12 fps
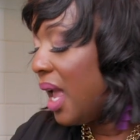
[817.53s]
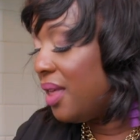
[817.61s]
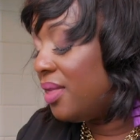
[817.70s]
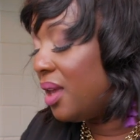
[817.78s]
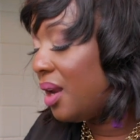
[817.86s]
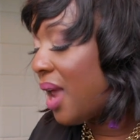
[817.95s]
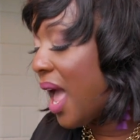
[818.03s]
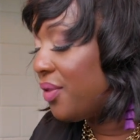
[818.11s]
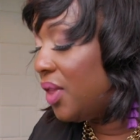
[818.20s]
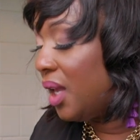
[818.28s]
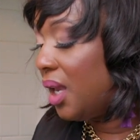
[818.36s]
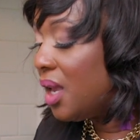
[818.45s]
And then
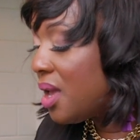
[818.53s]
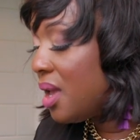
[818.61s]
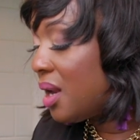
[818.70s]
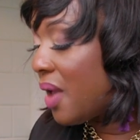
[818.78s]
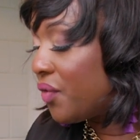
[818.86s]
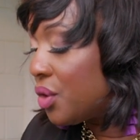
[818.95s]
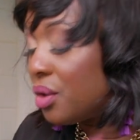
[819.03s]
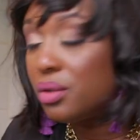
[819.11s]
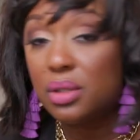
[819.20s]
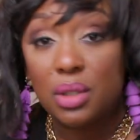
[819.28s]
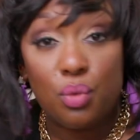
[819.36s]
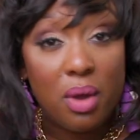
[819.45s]
at the end, after
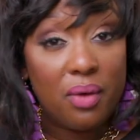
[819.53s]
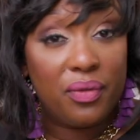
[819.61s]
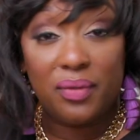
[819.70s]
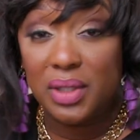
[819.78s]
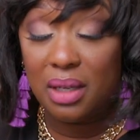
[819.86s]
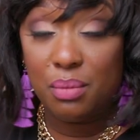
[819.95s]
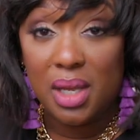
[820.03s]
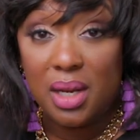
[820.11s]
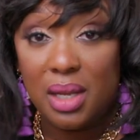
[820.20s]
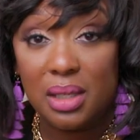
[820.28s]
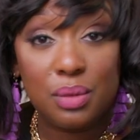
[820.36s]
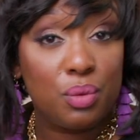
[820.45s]
those 12-15
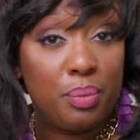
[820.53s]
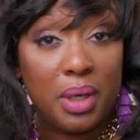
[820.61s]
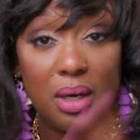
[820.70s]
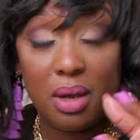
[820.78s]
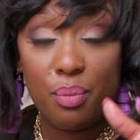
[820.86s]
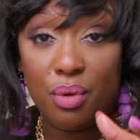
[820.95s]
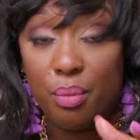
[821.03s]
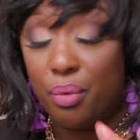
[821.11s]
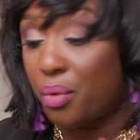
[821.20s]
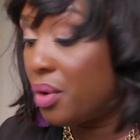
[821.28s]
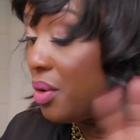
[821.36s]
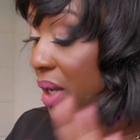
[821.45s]
minutes, we'll put it up on
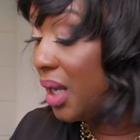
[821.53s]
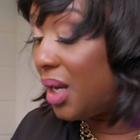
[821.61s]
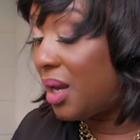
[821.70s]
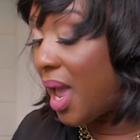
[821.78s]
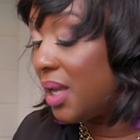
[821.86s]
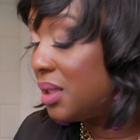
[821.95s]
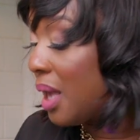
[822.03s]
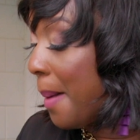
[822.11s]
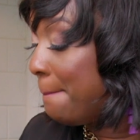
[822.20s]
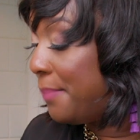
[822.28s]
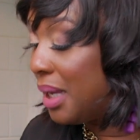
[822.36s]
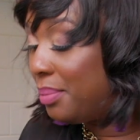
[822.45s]
broil, get it nice,
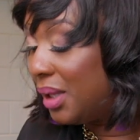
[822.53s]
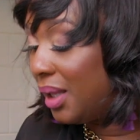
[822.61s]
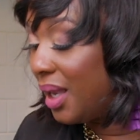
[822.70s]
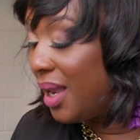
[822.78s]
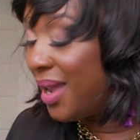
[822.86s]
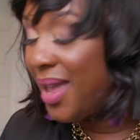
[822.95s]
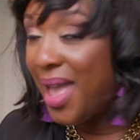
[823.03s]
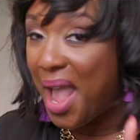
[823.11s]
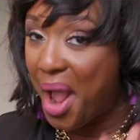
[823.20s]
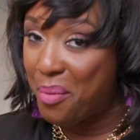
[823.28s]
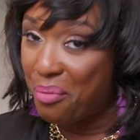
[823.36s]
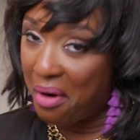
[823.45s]
bubbly,
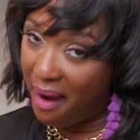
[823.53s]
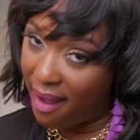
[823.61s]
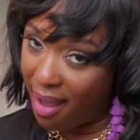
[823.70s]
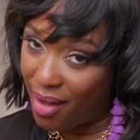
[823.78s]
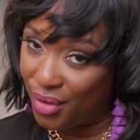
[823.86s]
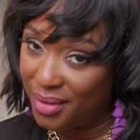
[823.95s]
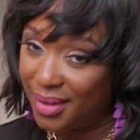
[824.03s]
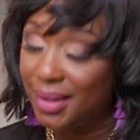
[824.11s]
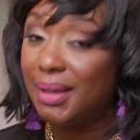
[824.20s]
and brown,